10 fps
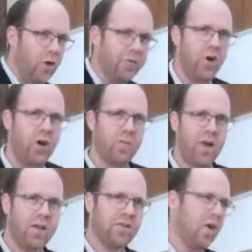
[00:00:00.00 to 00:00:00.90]
off the hot
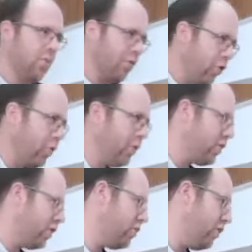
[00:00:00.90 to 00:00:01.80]
plate before we
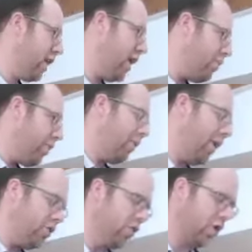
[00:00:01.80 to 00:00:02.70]
start serving it up. That
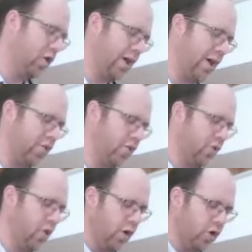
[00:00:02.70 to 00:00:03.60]
way, you're not gonna get into